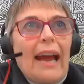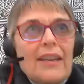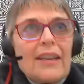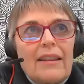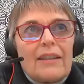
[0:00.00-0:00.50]

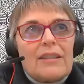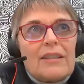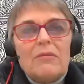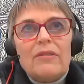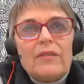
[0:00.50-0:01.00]
that
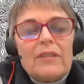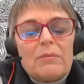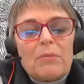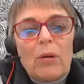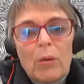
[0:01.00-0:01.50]

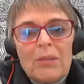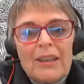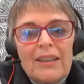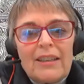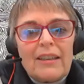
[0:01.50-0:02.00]

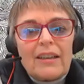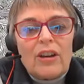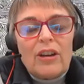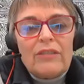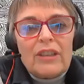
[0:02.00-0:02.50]
probably
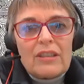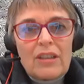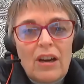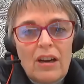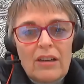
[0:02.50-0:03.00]
COVID is
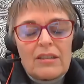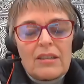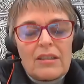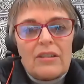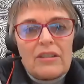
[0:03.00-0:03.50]

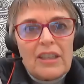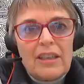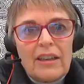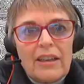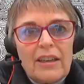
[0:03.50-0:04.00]
hardest on
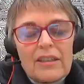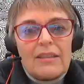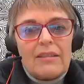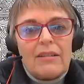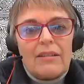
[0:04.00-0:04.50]

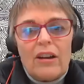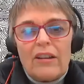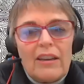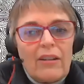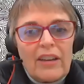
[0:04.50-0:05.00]
teenagers, harder
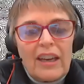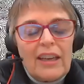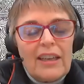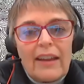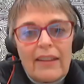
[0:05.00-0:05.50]
than on
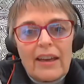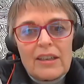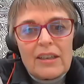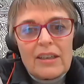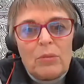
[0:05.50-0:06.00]
any other
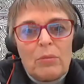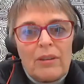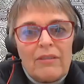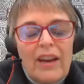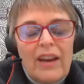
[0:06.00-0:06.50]
age group,
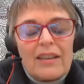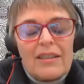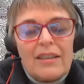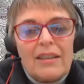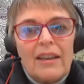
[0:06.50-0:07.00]
in fact.